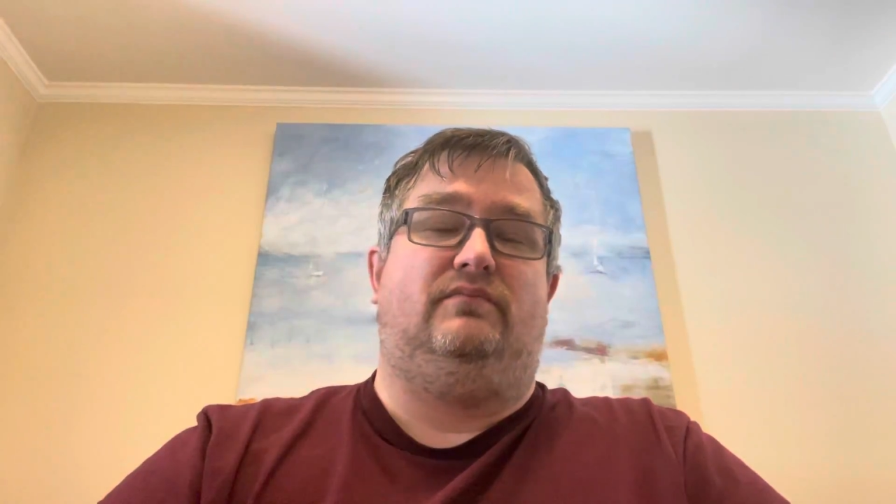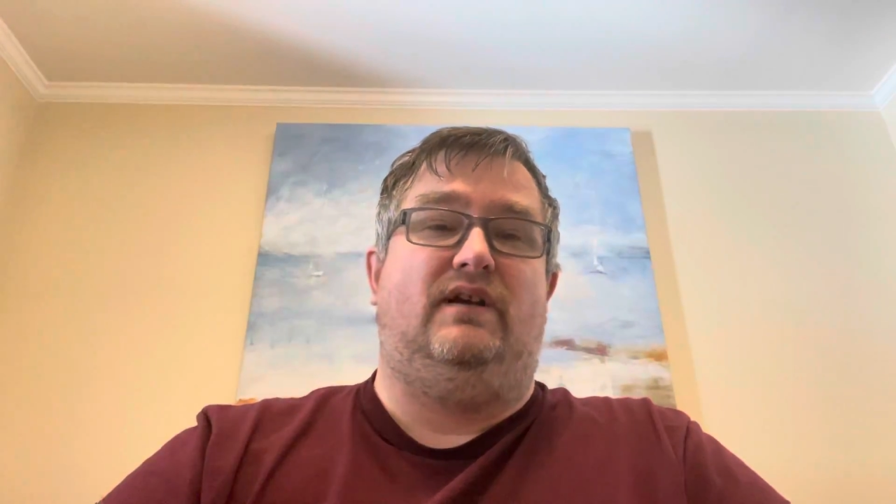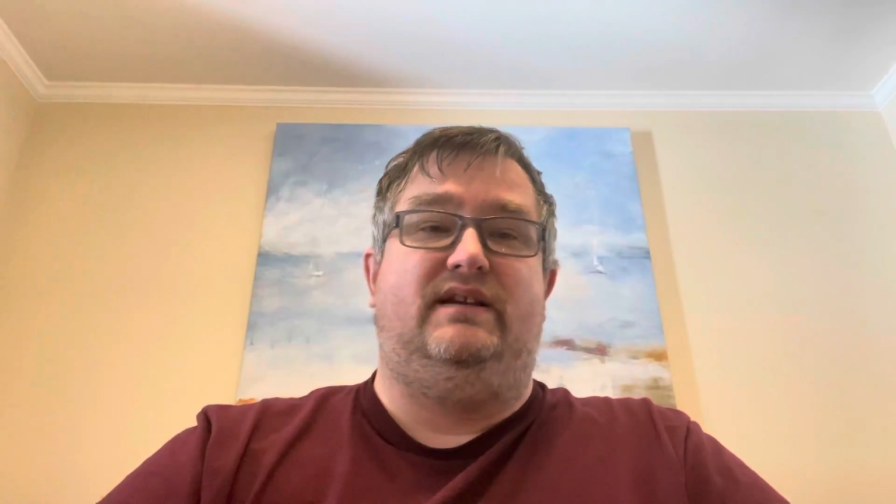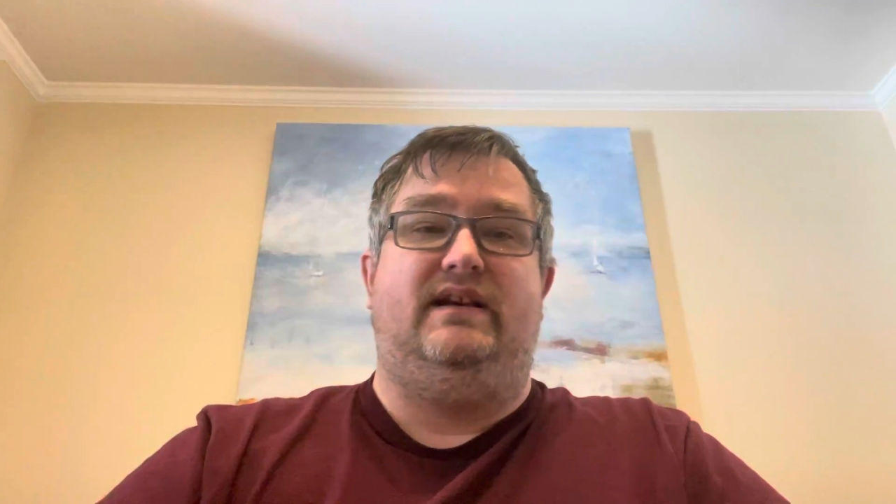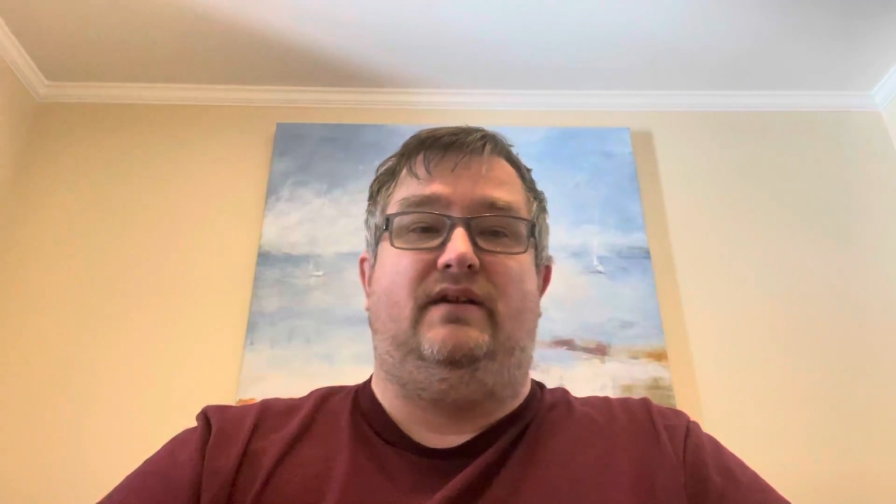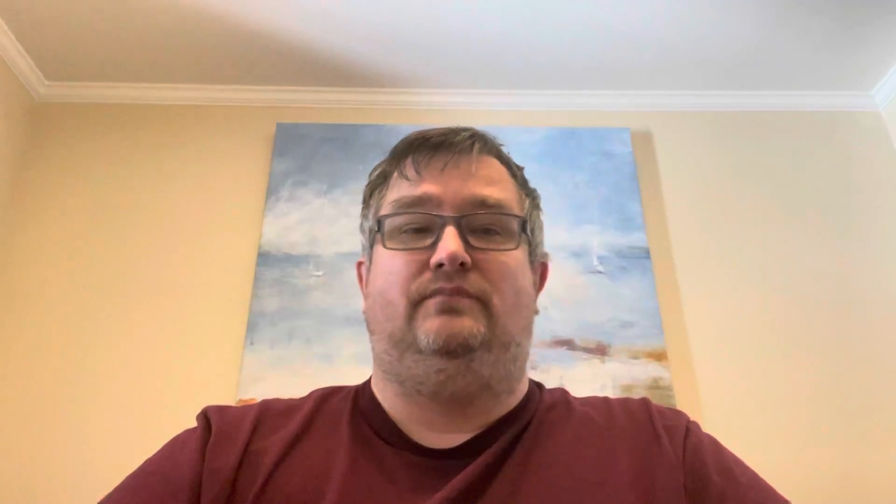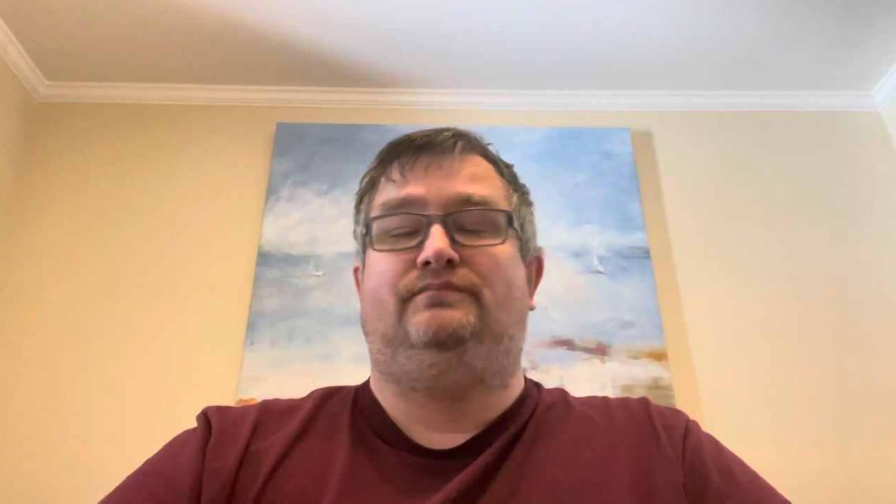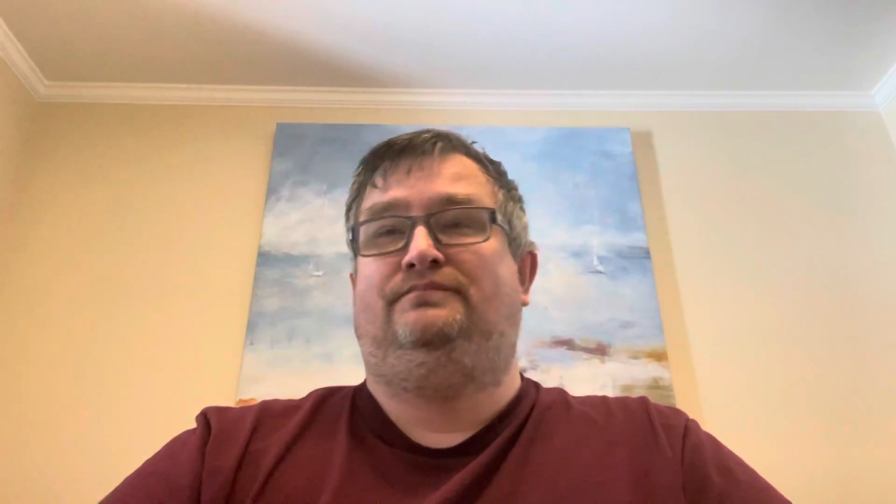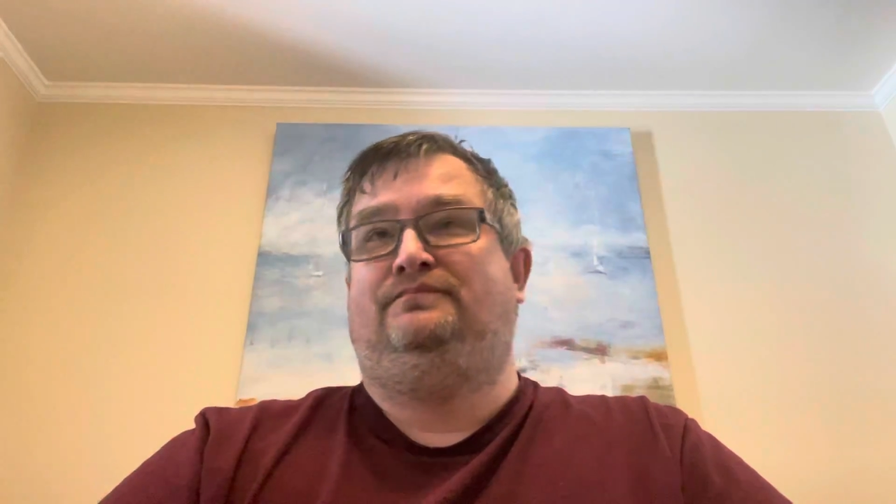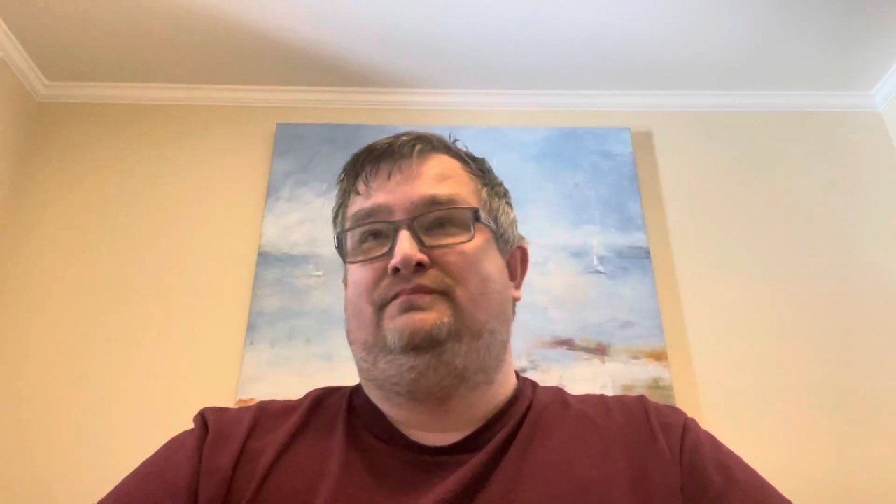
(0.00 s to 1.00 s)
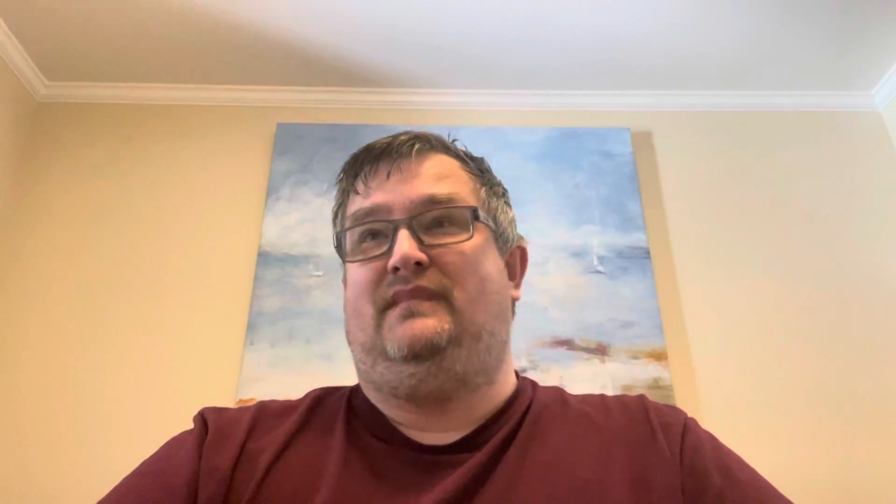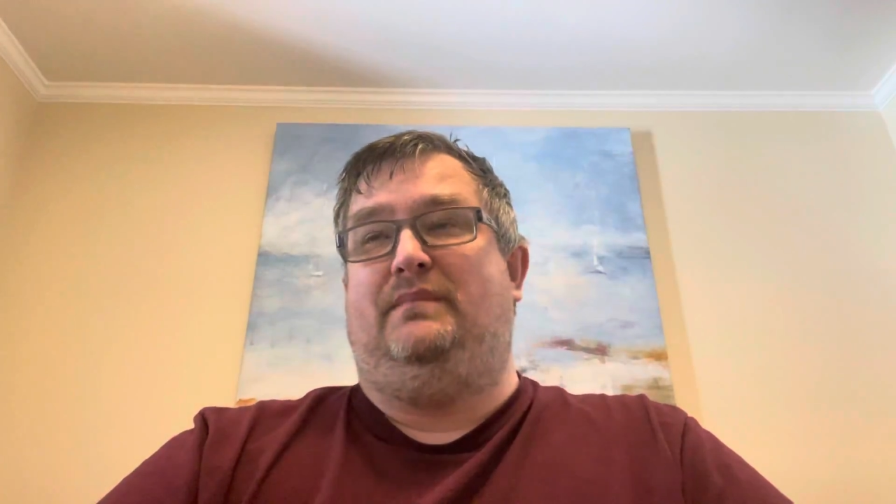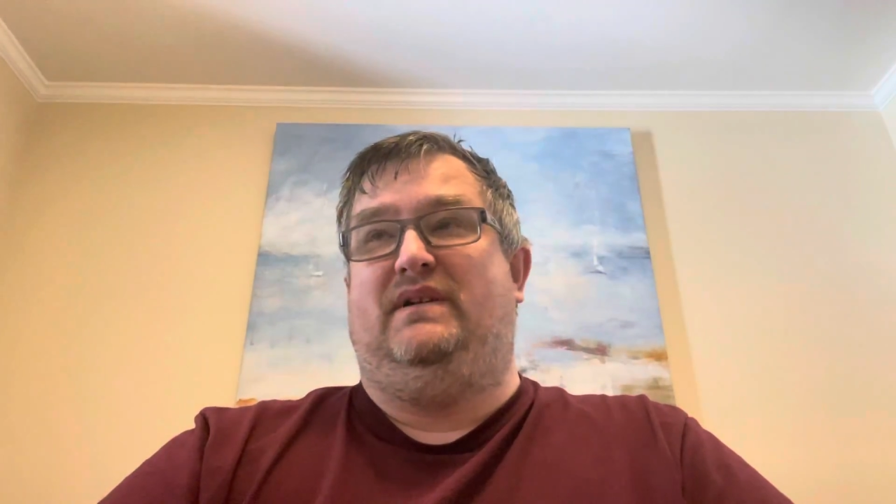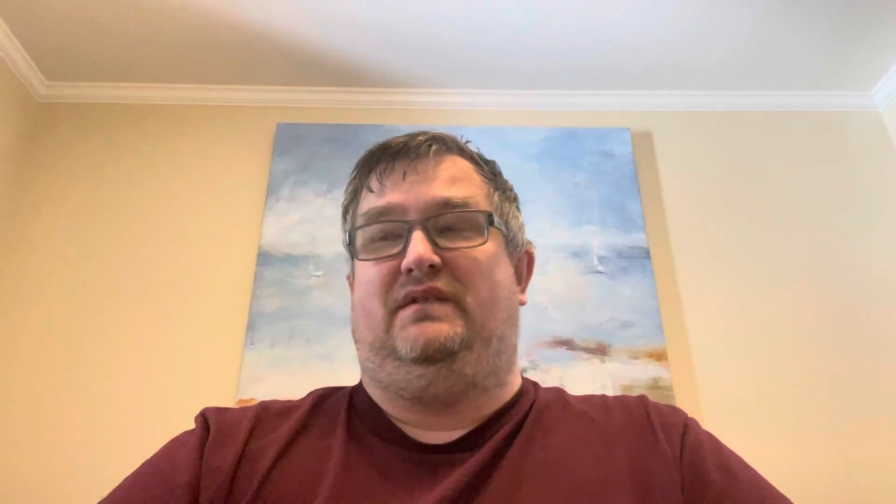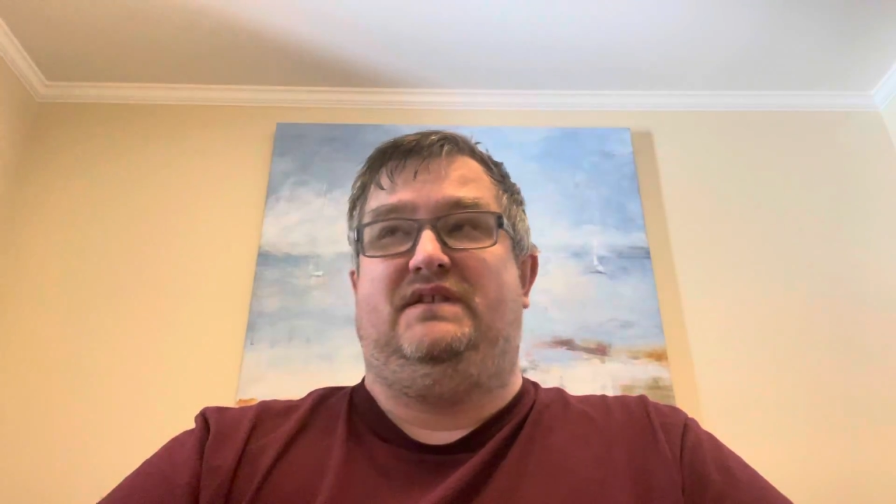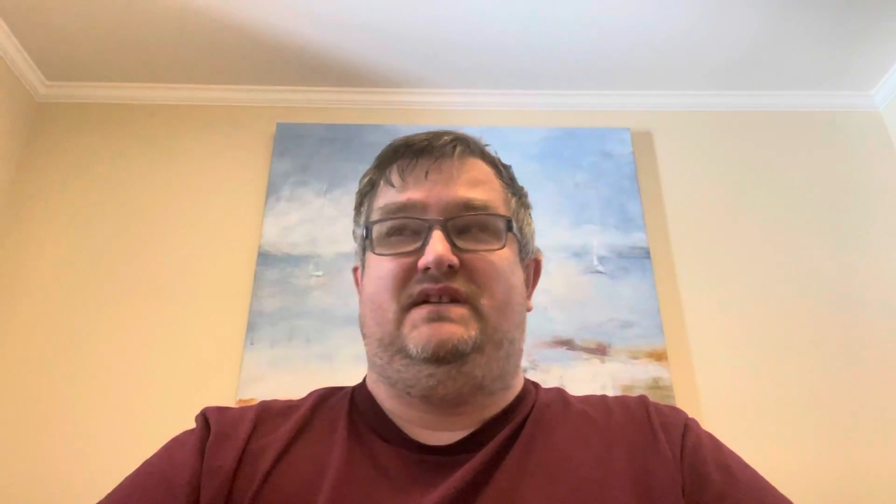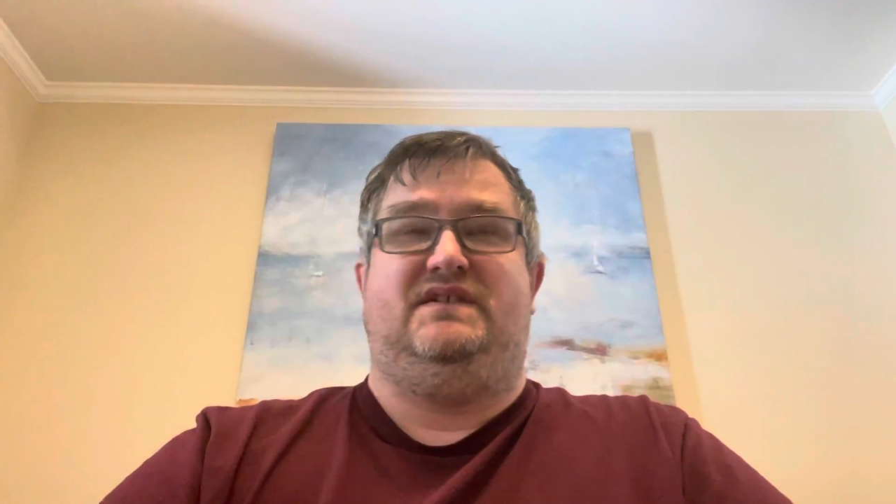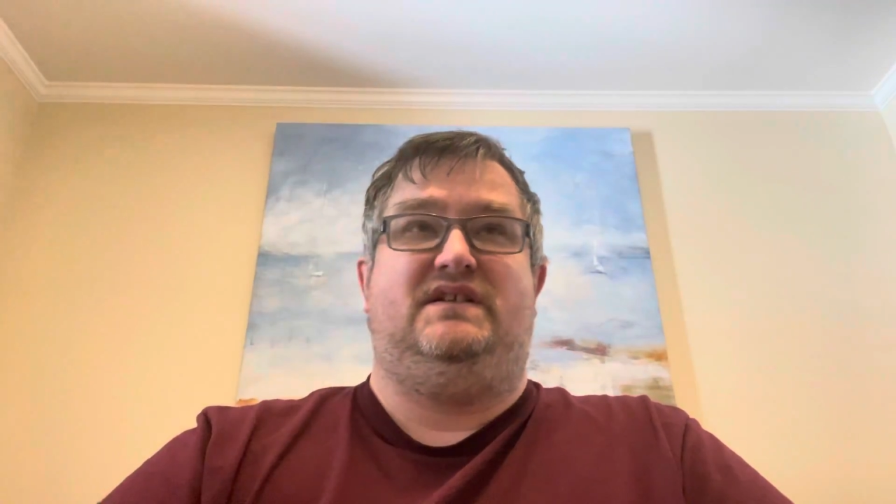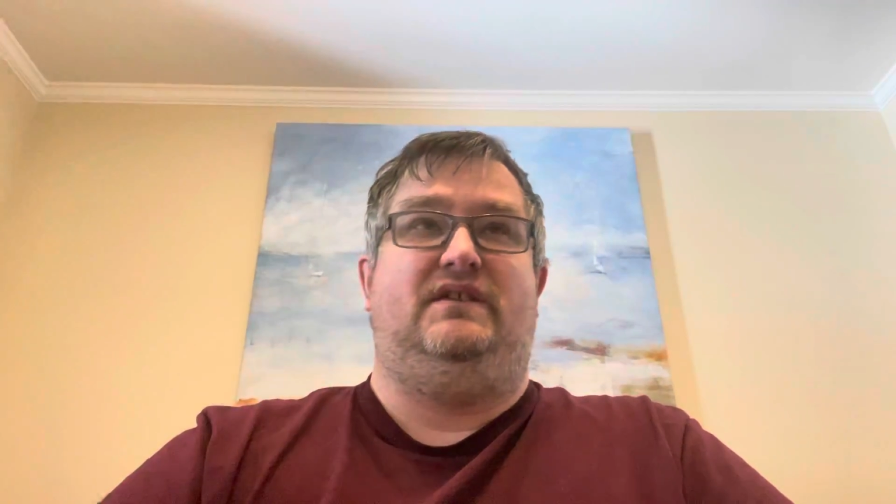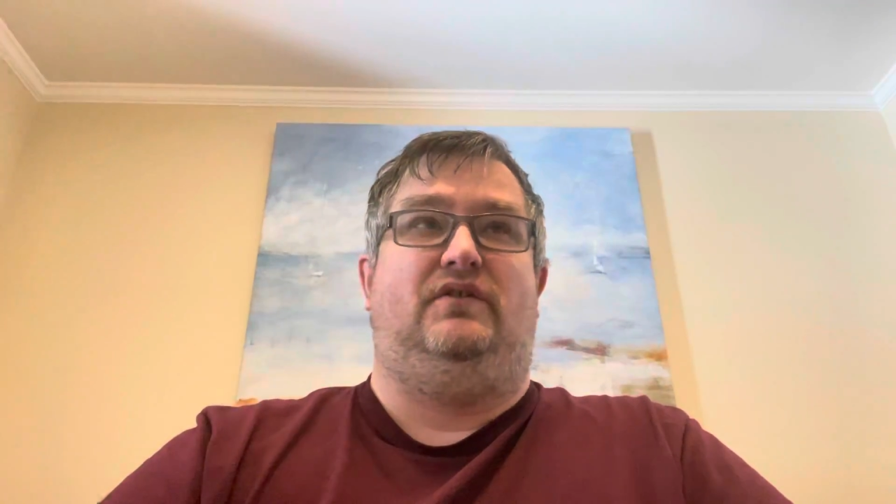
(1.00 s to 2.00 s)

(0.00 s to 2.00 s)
right now in Middle Tennessee.